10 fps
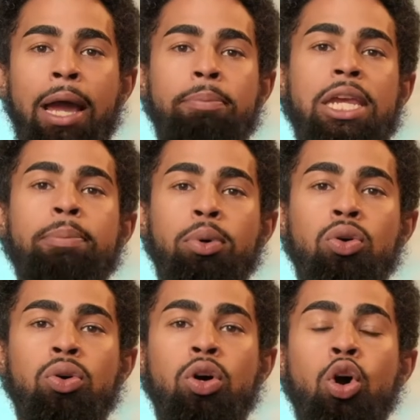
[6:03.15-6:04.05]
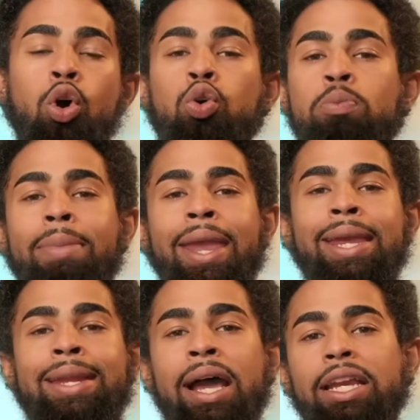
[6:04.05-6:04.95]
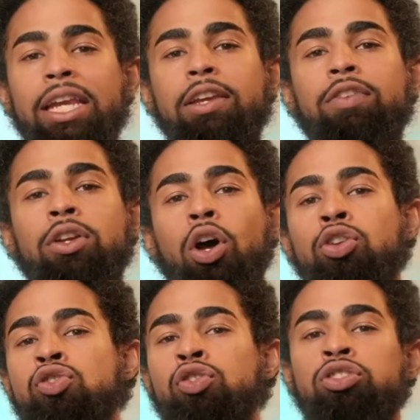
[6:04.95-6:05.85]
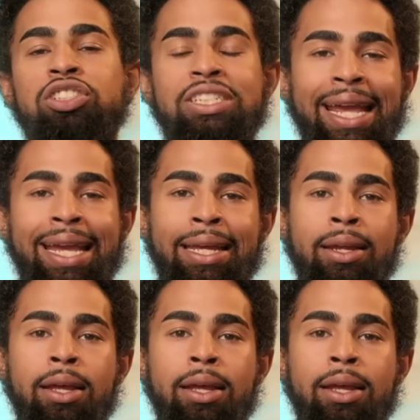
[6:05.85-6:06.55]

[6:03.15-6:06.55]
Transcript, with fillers: people who may not even understand